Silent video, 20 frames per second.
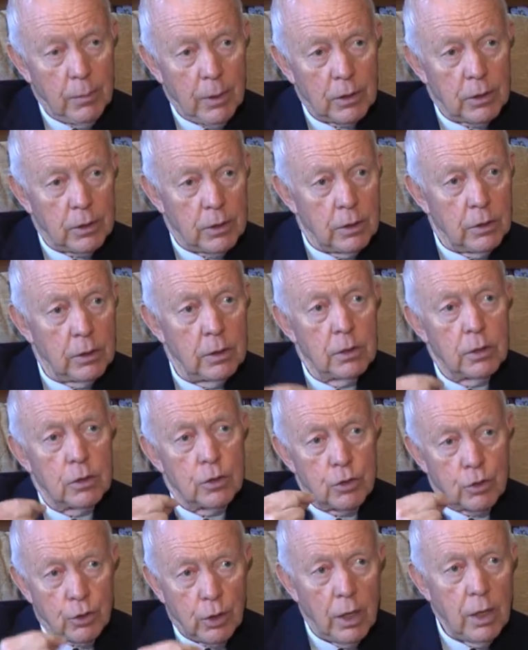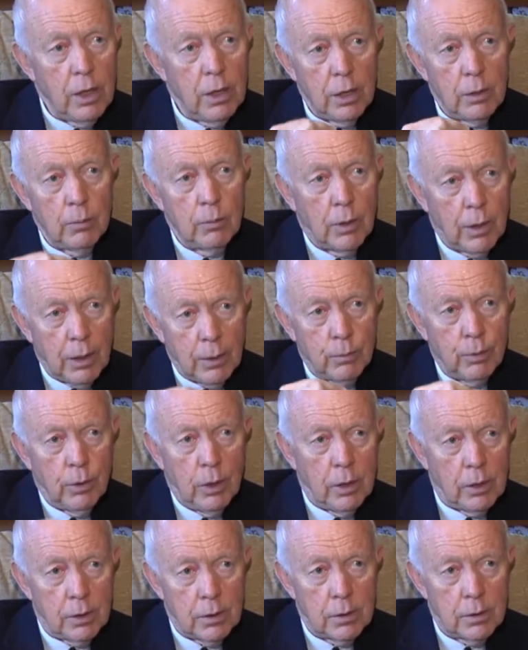actually training my
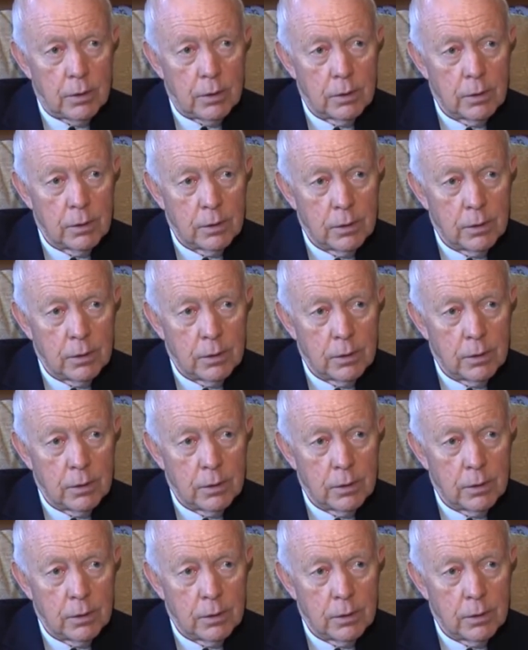brain